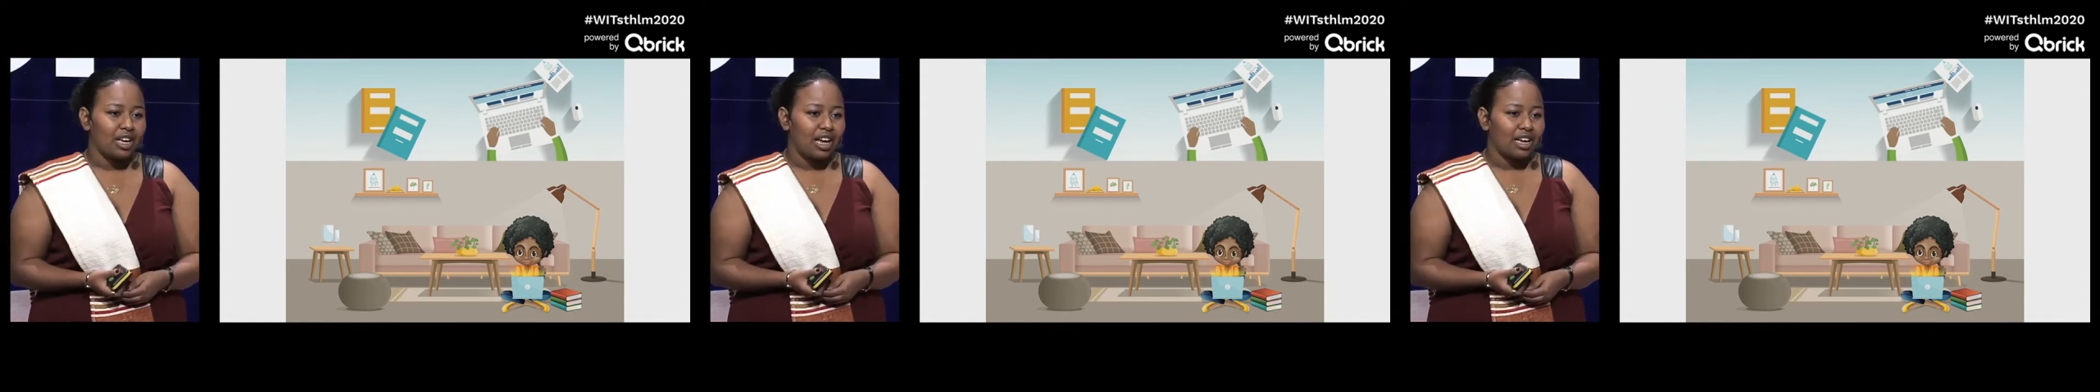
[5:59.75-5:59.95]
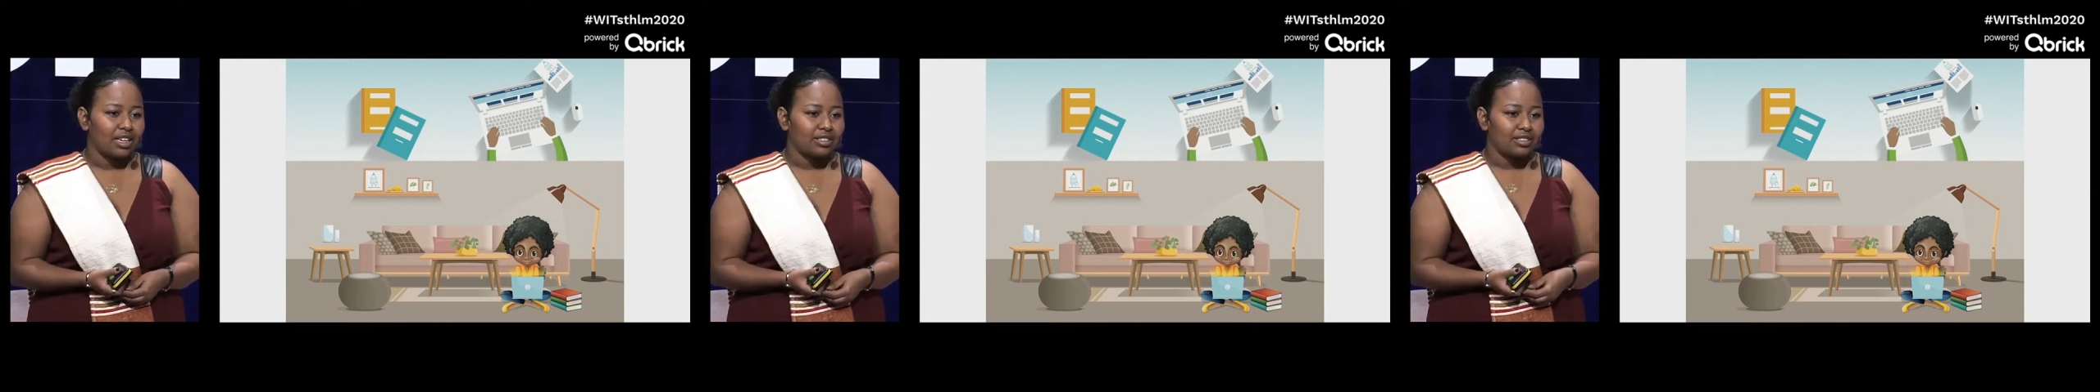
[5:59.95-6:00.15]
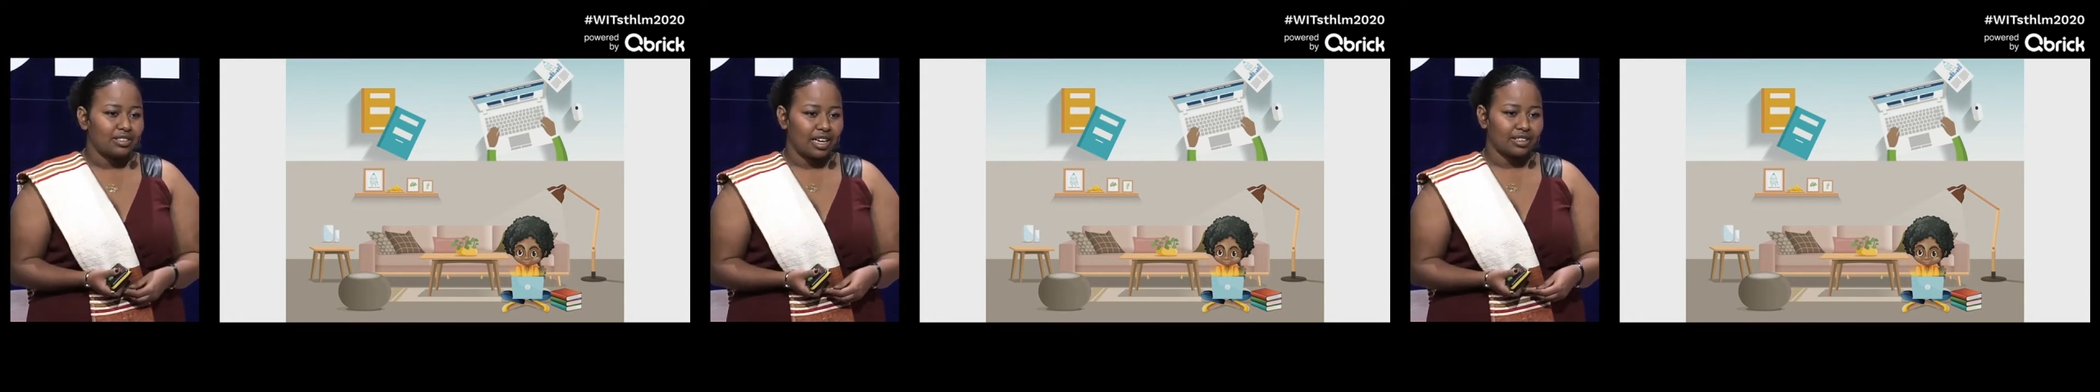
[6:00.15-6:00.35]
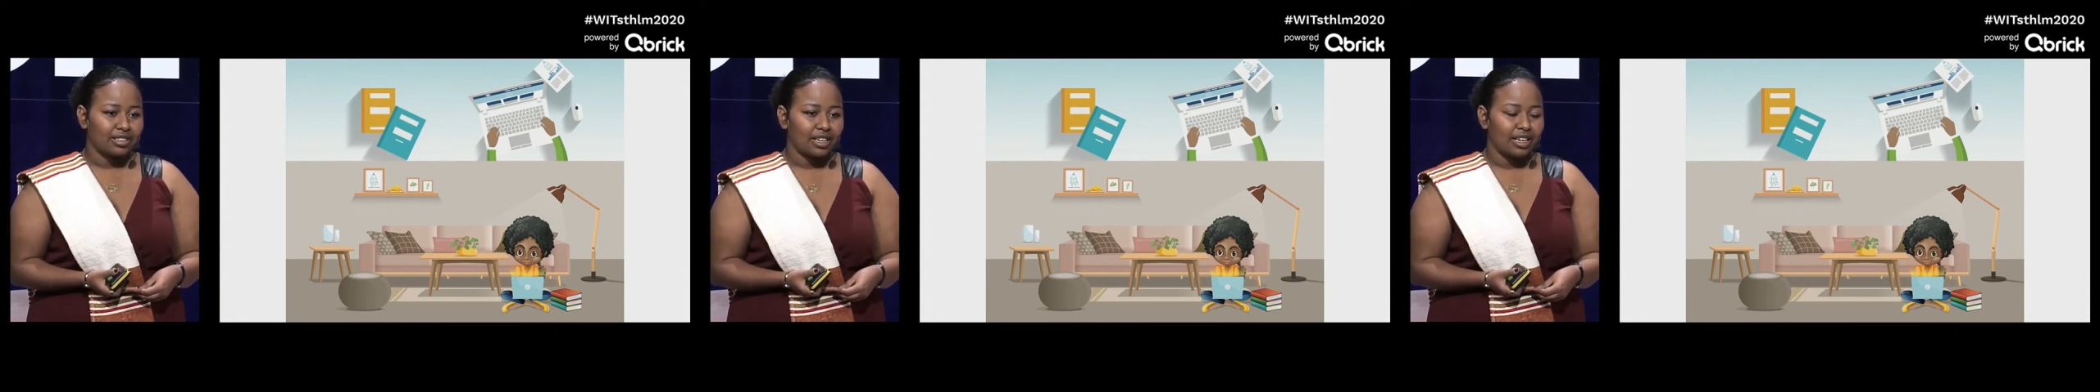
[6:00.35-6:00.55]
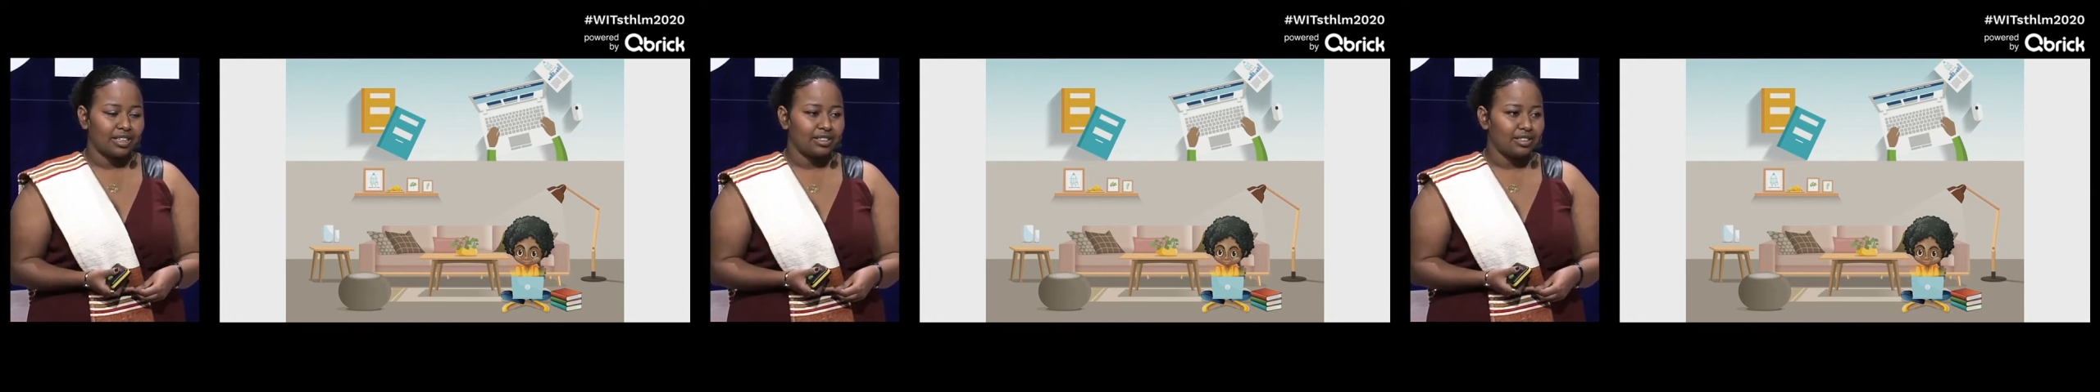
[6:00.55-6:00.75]
had
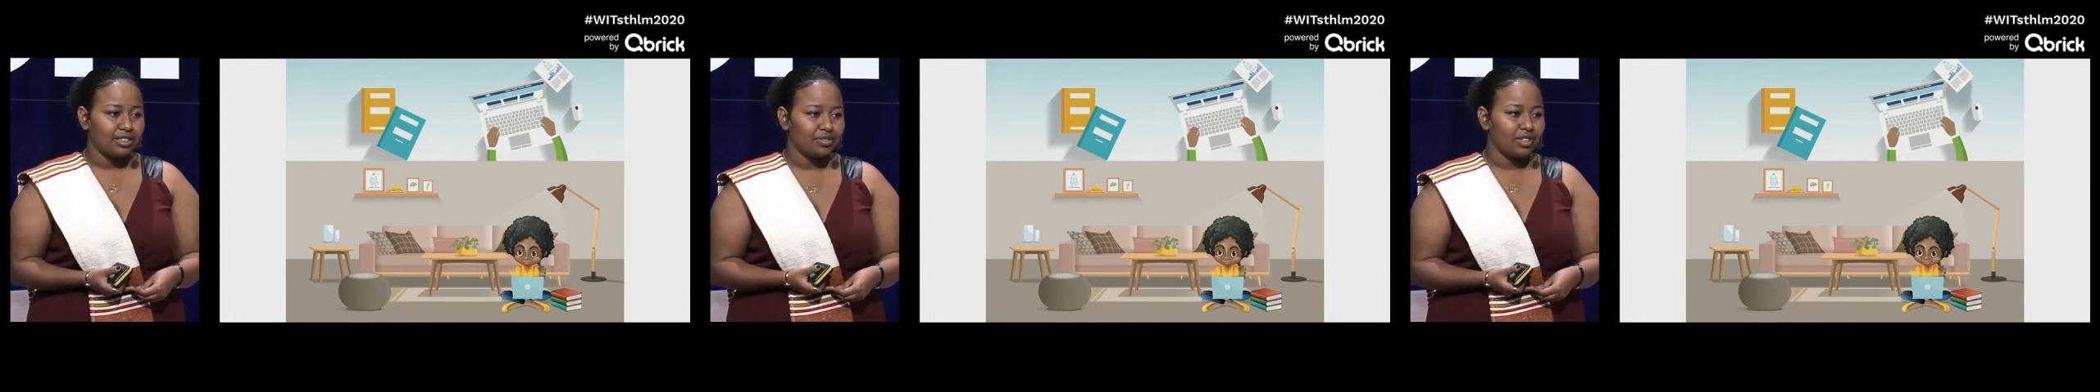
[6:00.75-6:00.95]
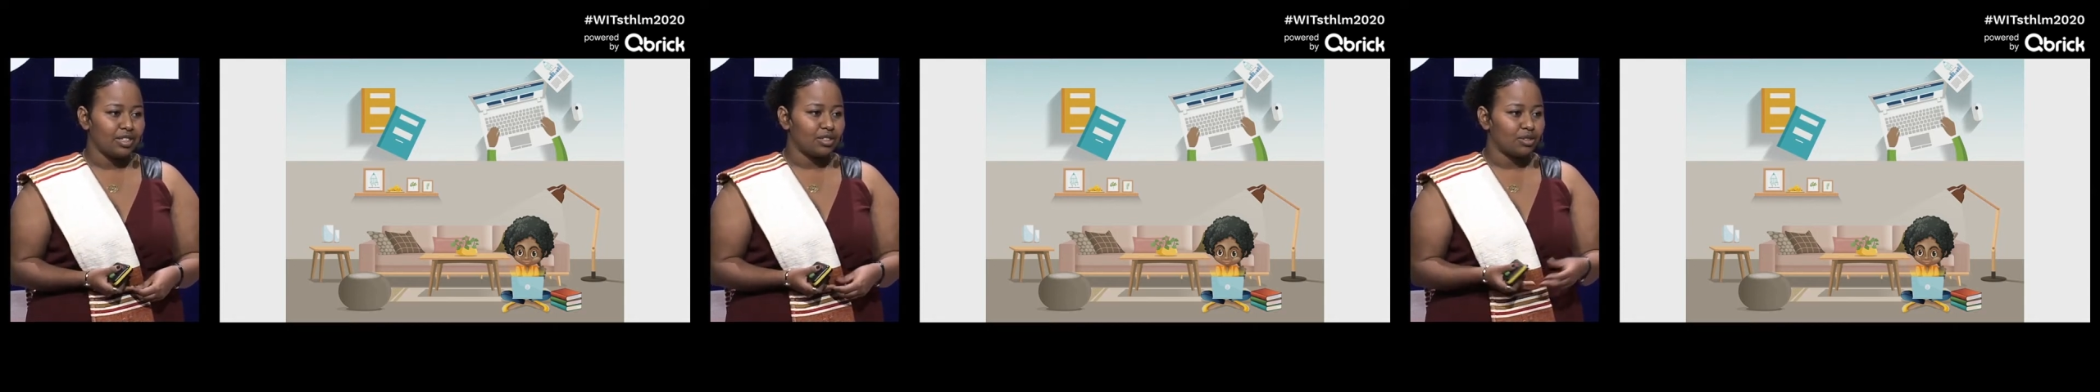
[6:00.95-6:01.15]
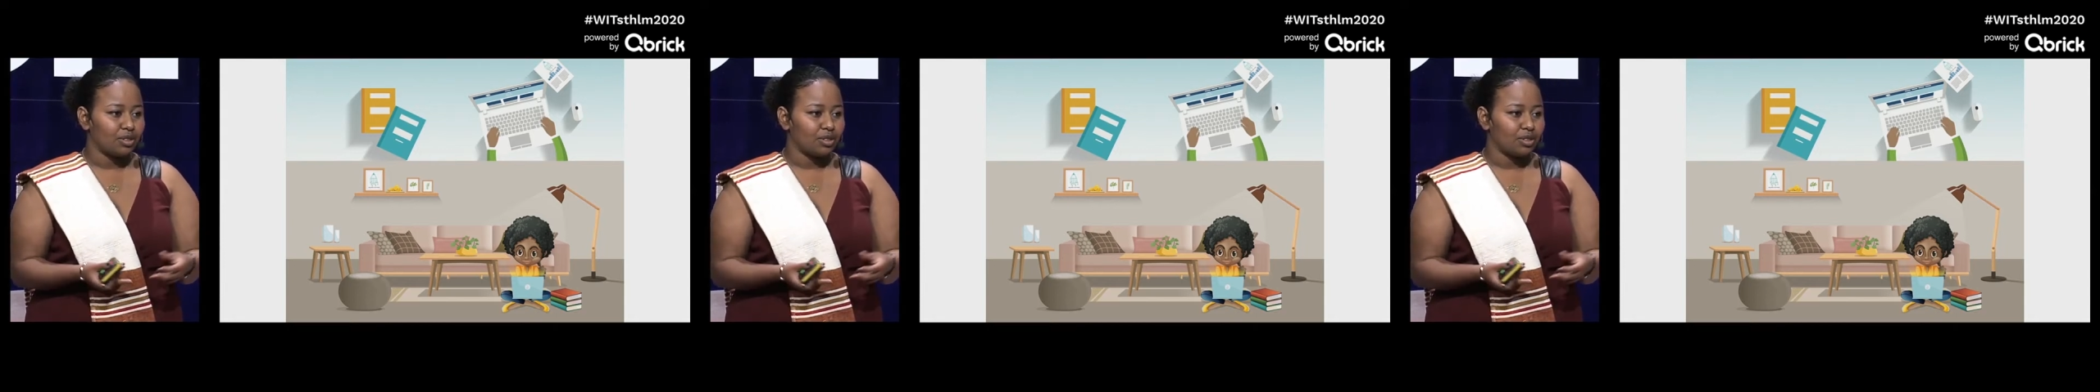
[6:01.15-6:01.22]
satellite TV.